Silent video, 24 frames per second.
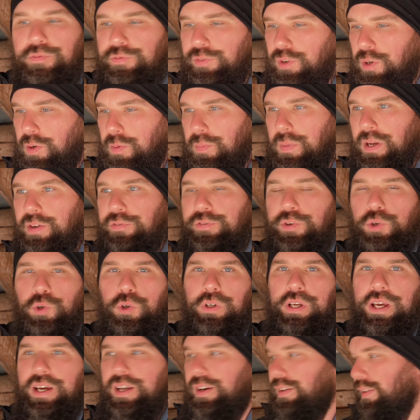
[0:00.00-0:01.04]
from a fuel
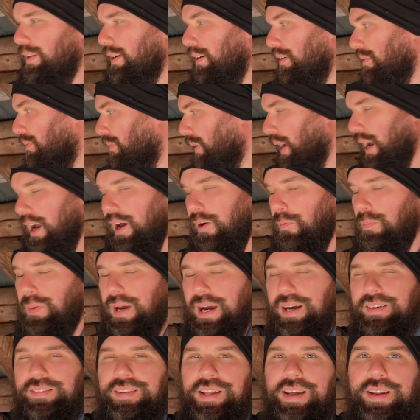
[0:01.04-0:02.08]
can in there, I'll
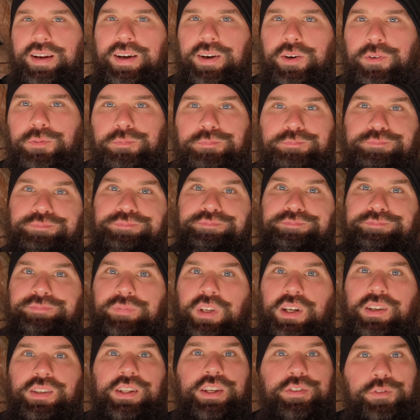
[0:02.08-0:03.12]
pack that up.
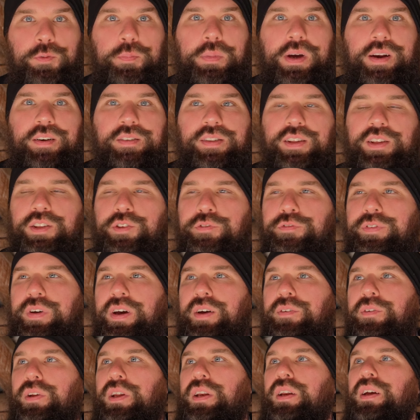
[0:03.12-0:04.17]
Leave it better than you
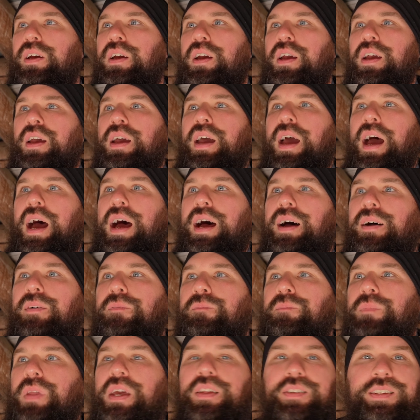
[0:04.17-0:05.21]
found it.
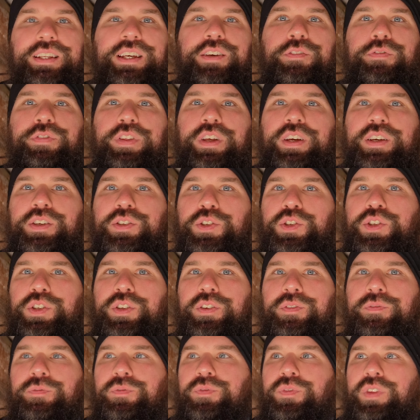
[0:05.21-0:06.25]
And leave things
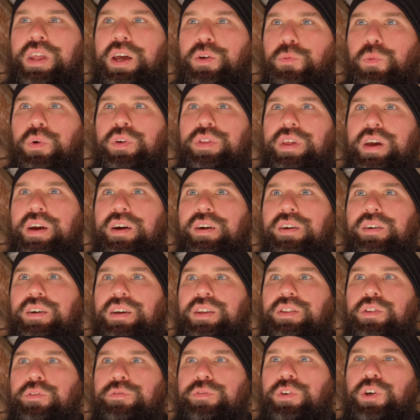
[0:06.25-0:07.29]
that were there
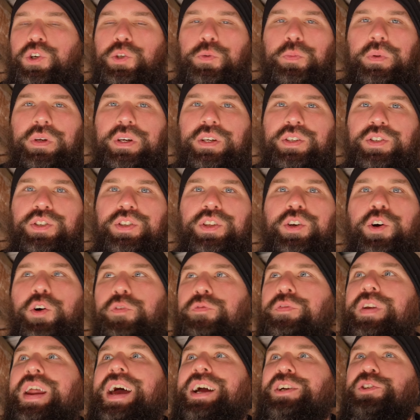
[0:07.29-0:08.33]
in the first place,
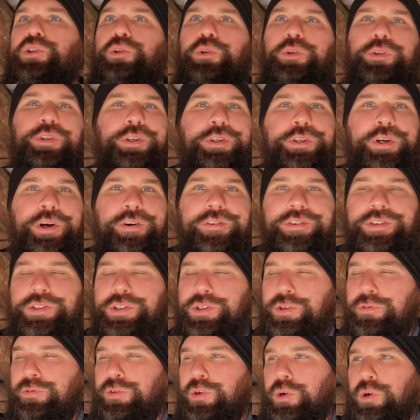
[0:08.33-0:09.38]
of natural
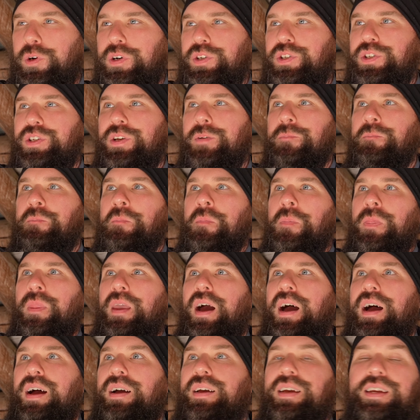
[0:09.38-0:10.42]
occurrence, of course.
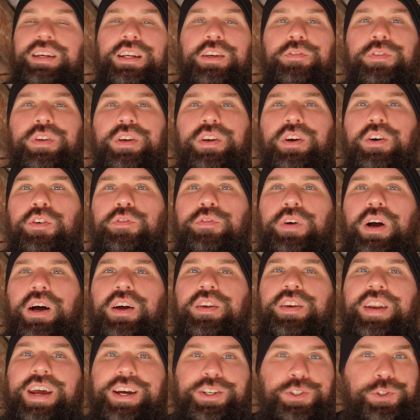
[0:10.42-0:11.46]
And even of
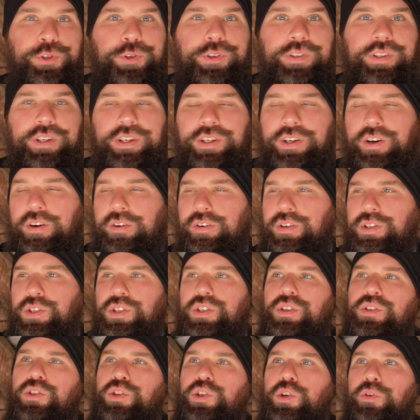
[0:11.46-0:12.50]
unnatural
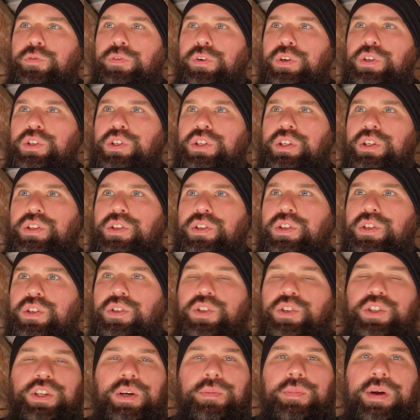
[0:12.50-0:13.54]
occurrence. So, for instance,
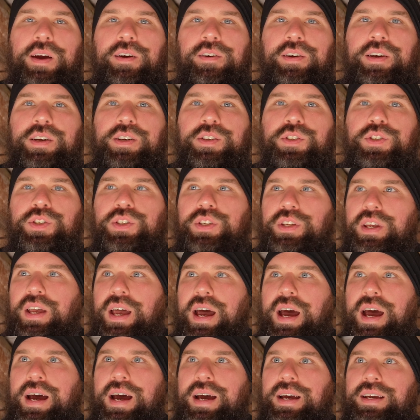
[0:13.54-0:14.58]
some areas
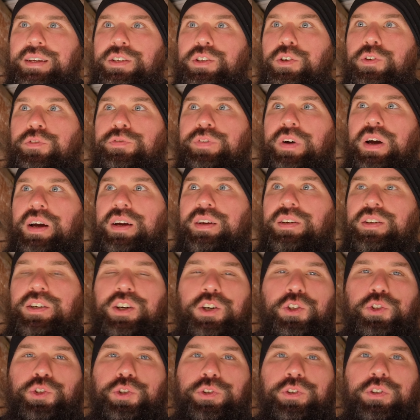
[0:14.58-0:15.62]
you'll find
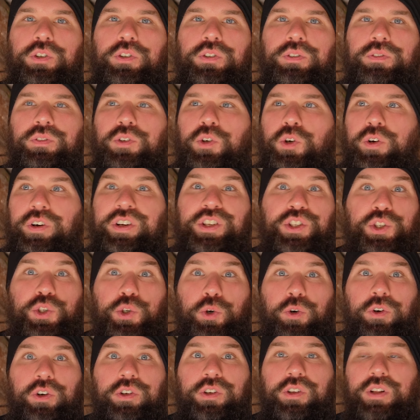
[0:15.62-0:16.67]
cultural or
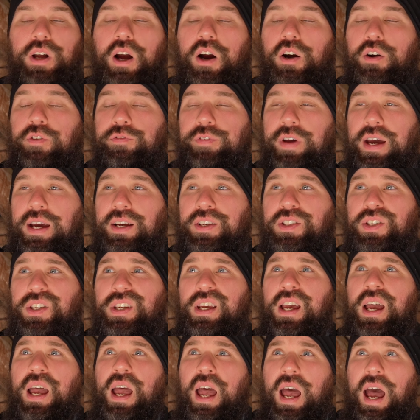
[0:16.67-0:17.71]
historical artifacts.
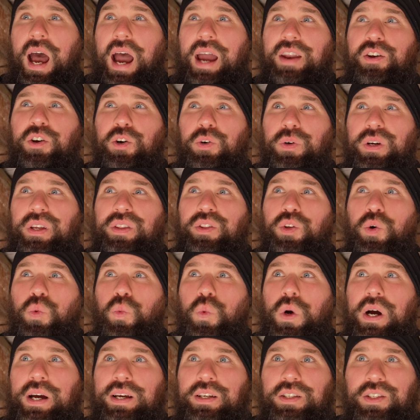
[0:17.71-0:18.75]
I know in the
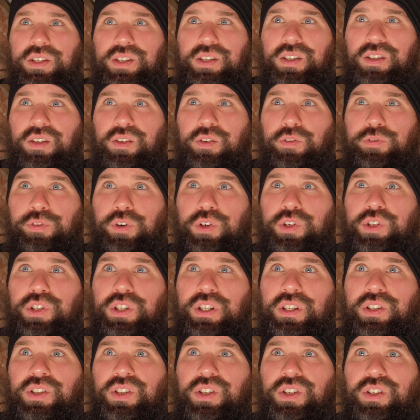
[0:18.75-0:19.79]
whites, for
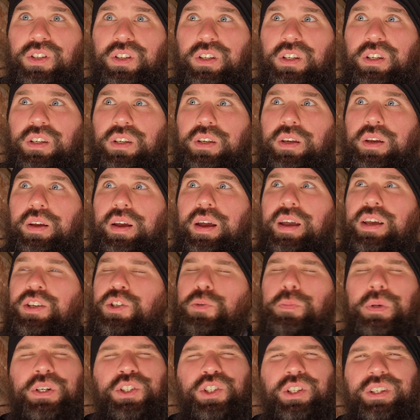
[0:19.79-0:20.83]
instance,
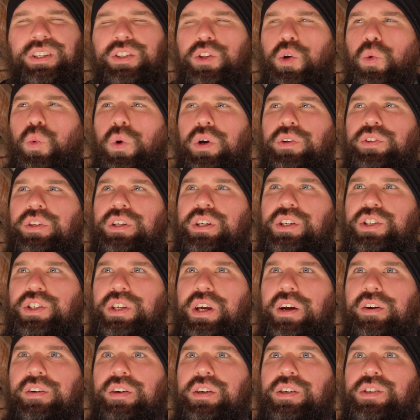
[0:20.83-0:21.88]
especially in the wilderness
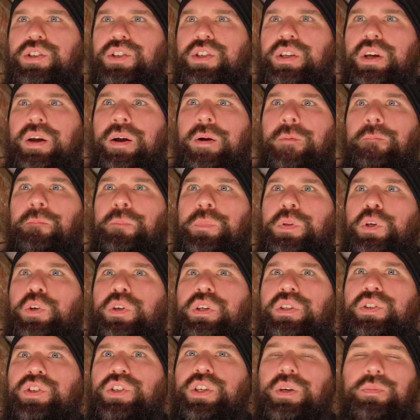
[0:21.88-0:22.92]
areas, you
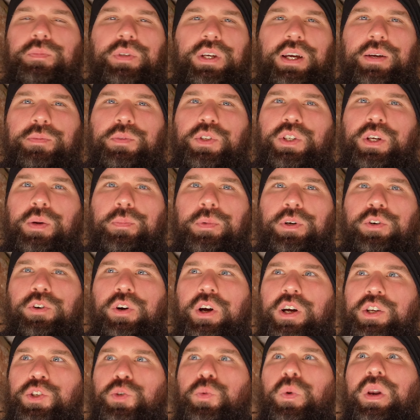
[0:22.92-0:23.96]
can sometimes come
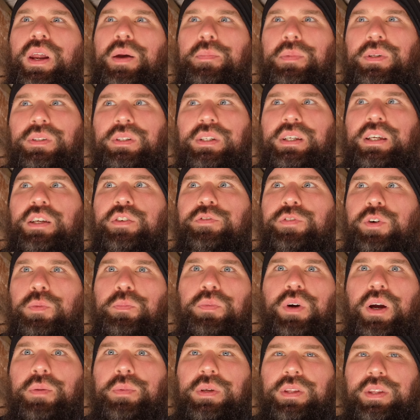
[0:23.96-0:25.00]
across what I believe are
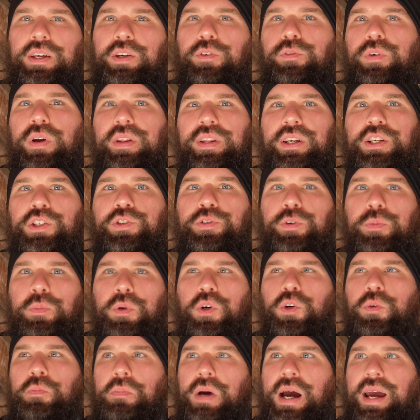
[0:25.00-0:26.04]
probably like relics from
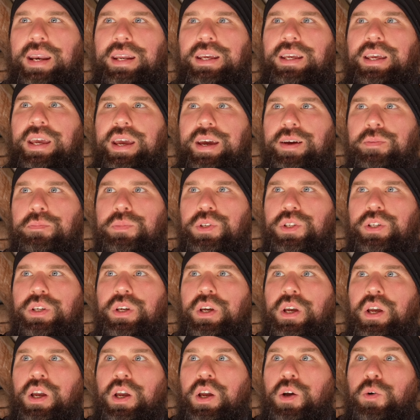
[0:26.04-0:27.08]
old mining camps,
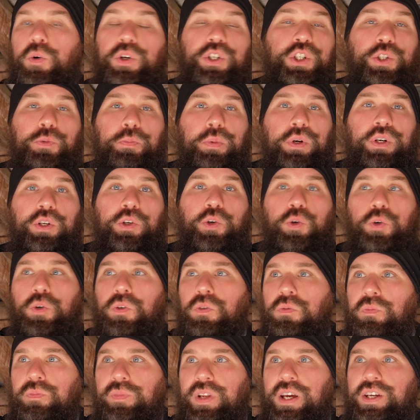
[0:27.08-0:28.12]
which is pretty cool,
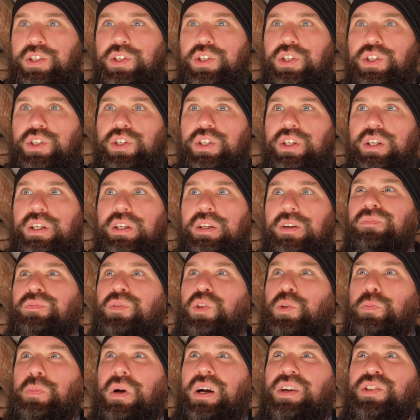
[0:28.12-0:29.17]
nice to see.
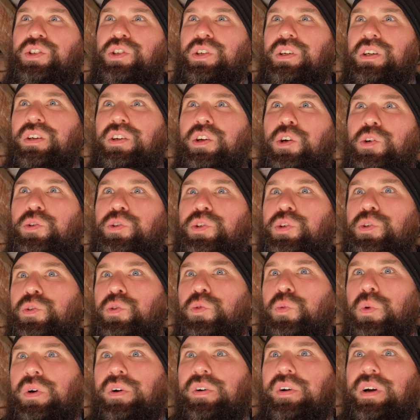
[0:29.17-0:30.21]
Spots you can go to
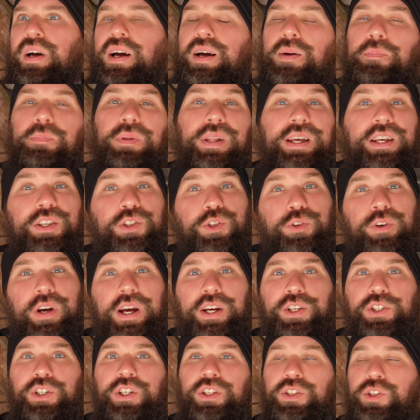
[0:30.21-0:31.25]
where planes
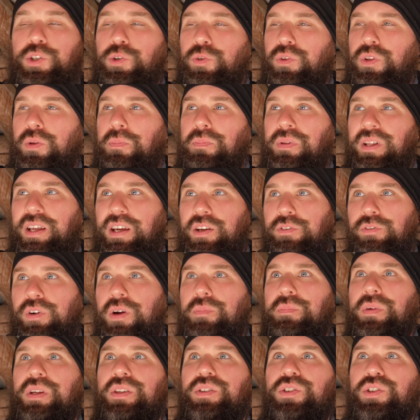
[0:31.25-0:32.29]
crashed into and the plane
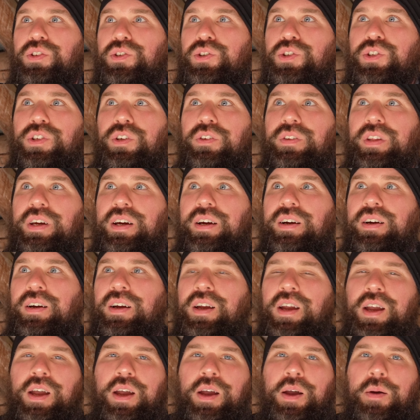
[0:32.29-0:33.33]
remnants are still there,
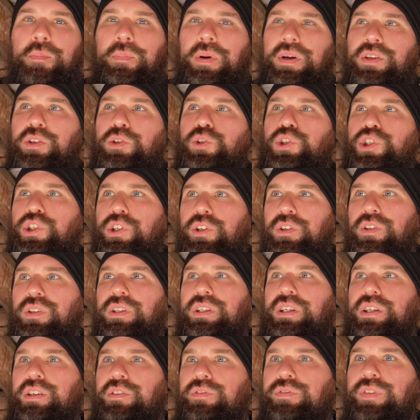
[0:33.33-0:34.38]
but you should
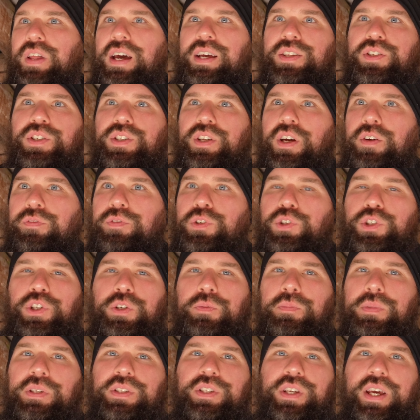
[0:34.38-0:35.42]
leave that stuff. You
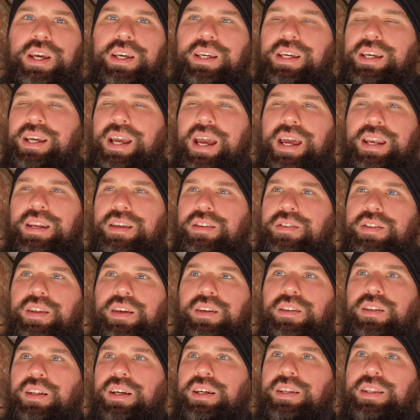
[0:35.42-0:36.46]
shouldn't be taking
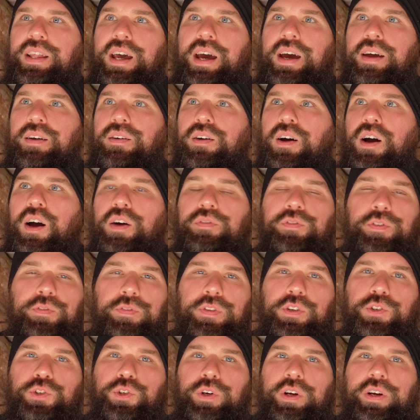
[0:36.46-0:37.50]
anything like that off of
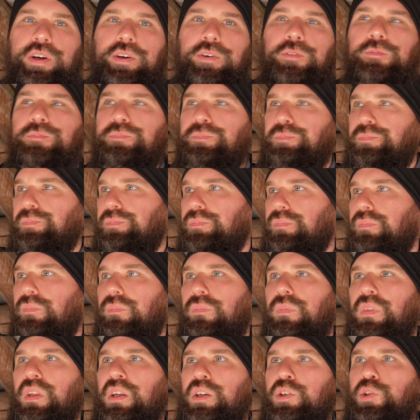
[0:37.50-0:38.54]
the trail.
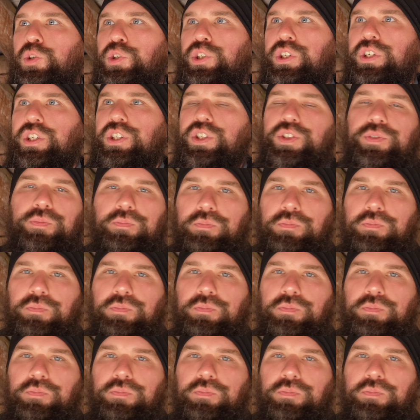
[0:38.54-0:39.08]
You should just